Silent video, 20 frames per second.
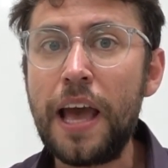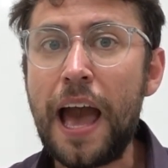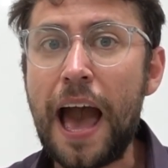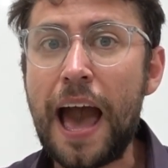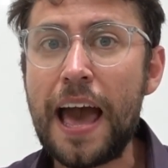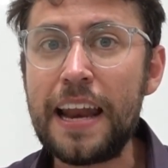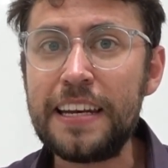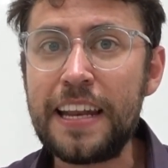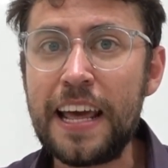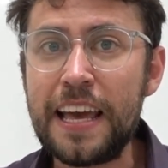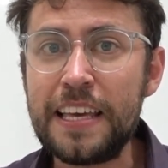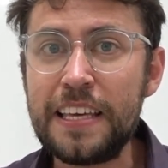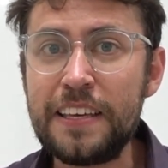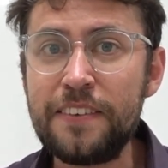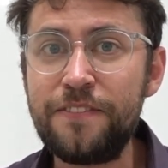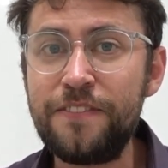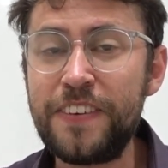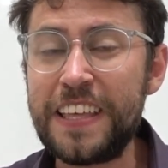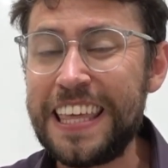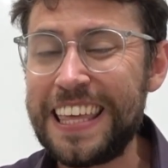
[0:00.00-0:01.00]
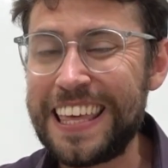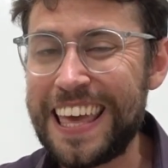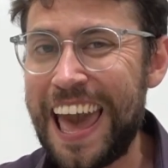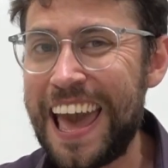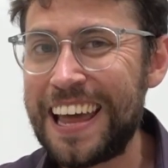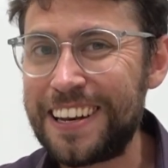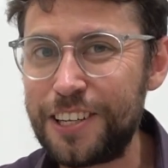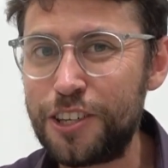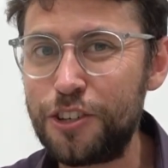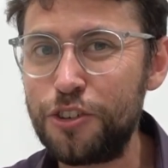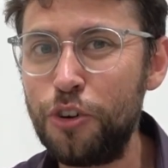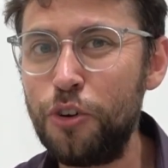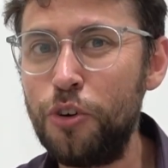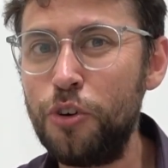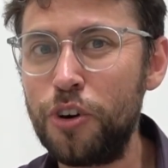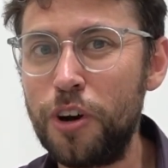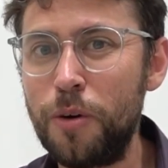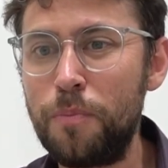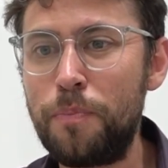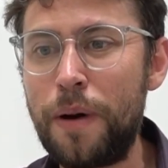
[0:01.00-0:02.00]
and they forget to
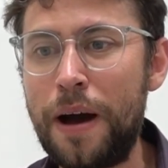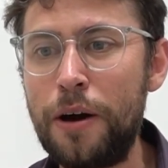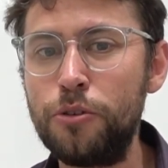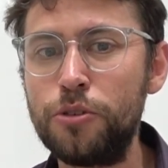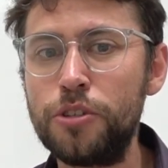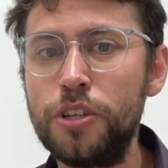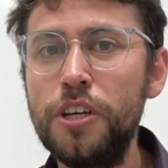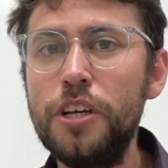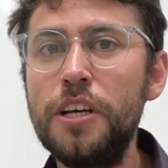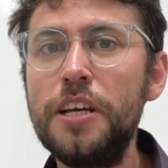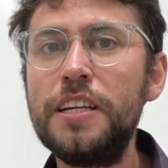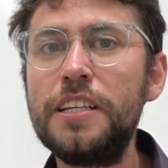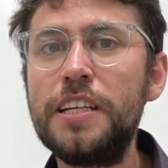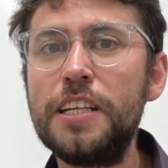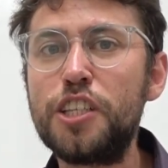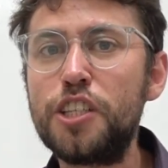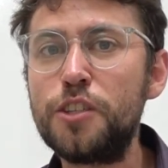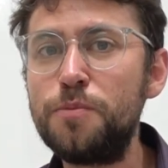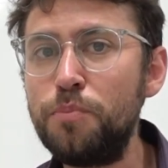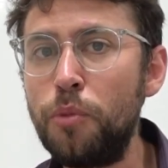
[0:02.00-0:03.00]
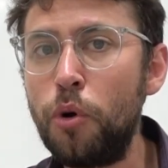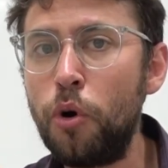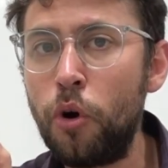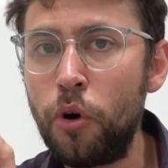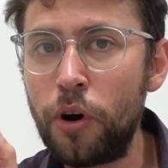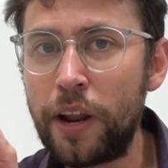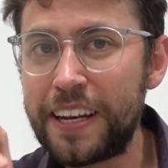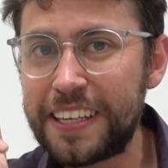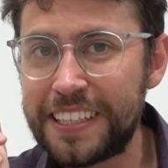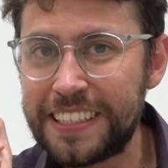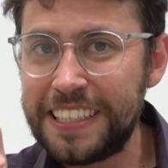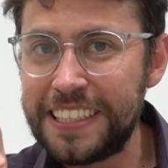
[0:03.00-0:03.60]
talk about the smaller